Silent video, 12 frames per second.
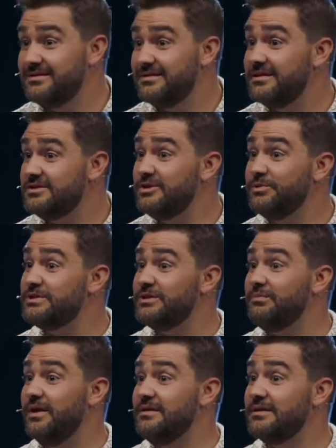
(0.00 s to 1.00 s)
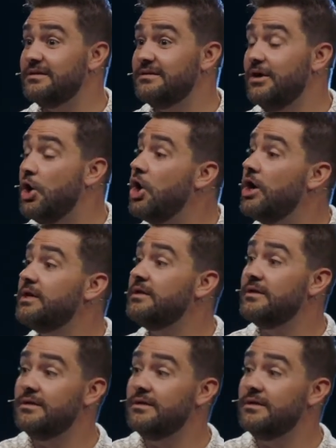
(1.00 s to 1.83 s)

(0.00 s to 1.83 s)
She was dependent on